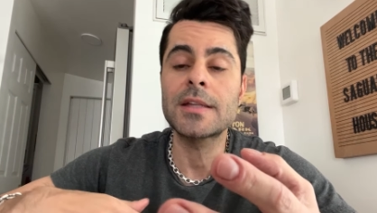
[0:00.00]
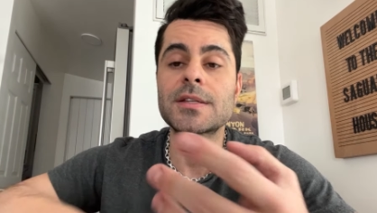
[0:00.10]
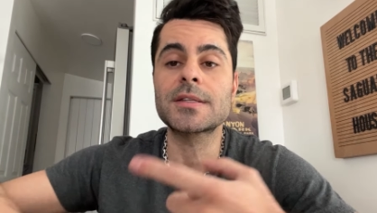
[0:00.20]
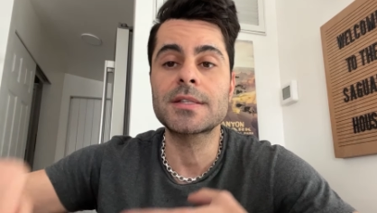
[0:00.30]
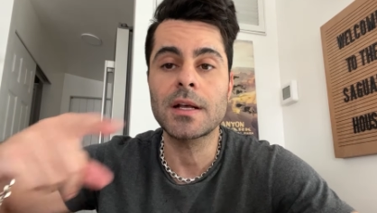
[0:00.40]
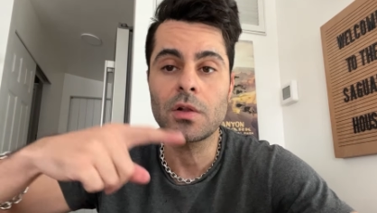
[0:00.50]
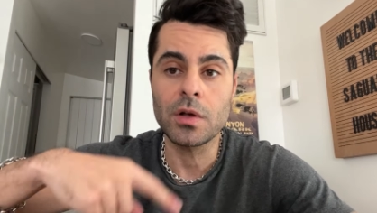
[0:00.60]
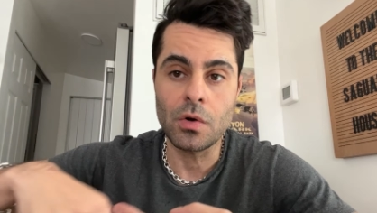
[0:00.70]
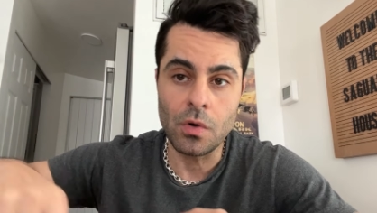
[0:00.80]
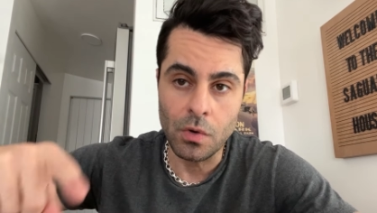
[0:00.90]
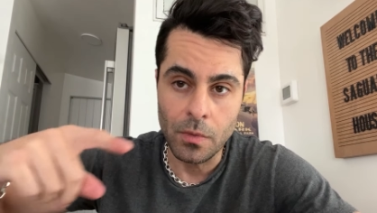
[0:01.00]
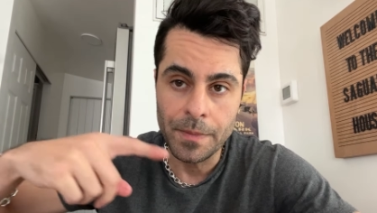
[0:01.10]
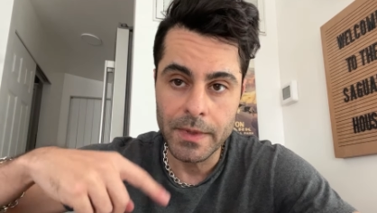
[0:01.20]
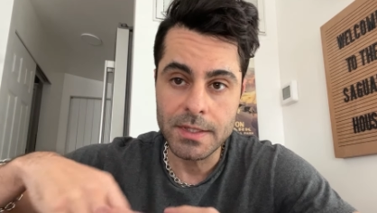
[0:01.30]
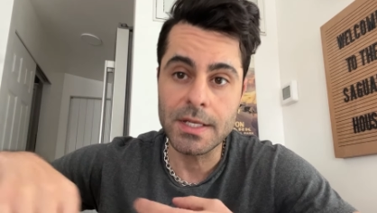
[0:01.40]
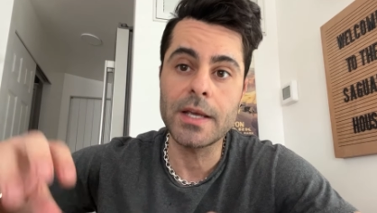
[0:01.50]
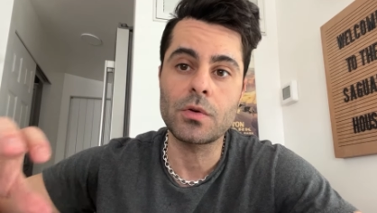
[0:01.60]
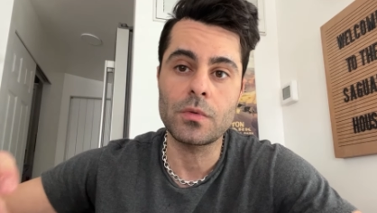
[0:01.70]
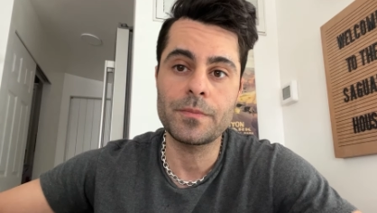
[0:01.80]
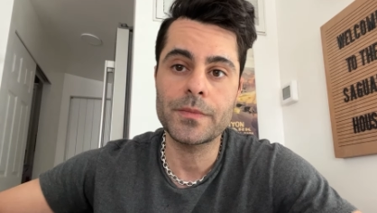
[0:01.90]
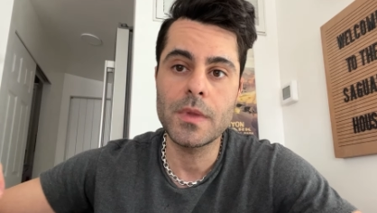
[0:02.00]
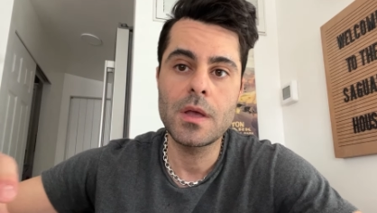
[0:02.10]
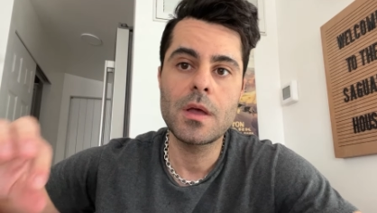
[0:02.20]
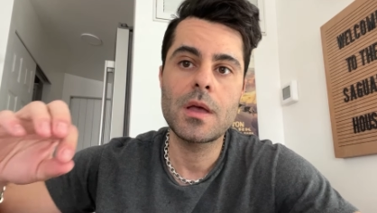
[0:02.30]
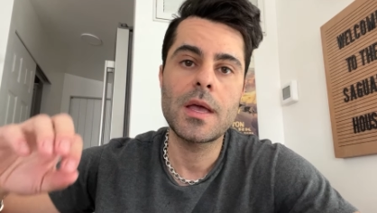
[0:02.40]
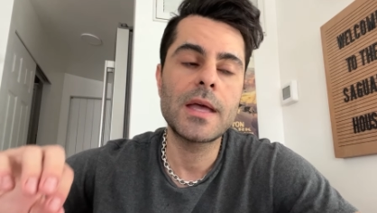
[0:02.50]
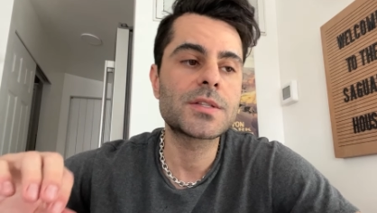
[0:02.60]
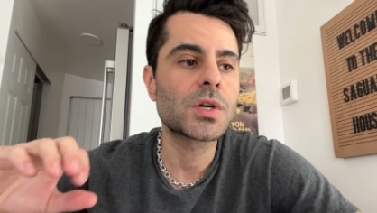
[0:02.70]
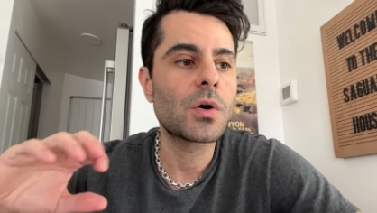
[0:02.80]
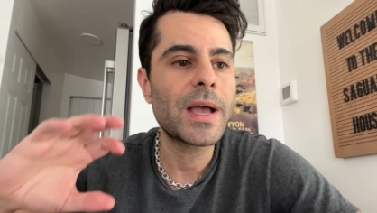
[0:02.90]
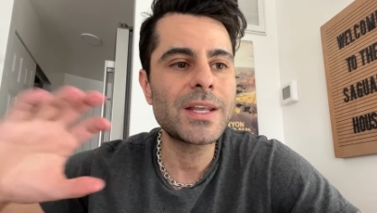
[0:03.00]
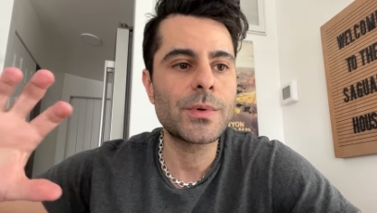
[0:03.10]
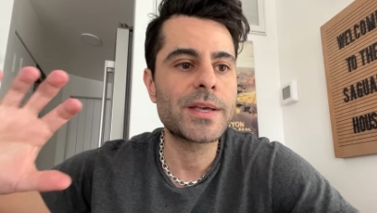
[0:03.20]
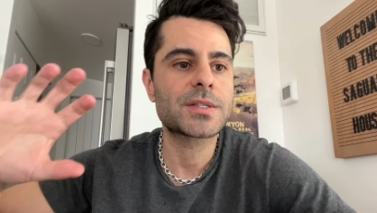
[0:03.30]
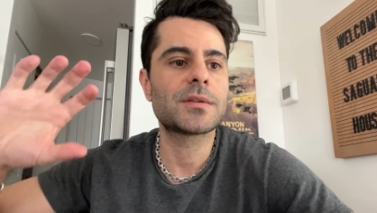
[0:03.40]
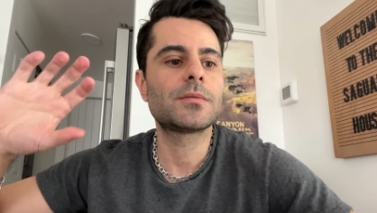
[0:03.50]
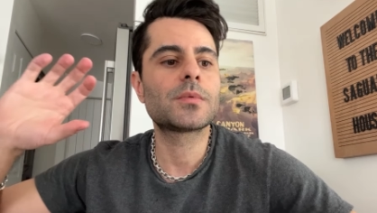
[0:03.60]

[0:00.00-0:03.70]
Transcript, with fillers: It's a cyclical cycle. And so, anyways,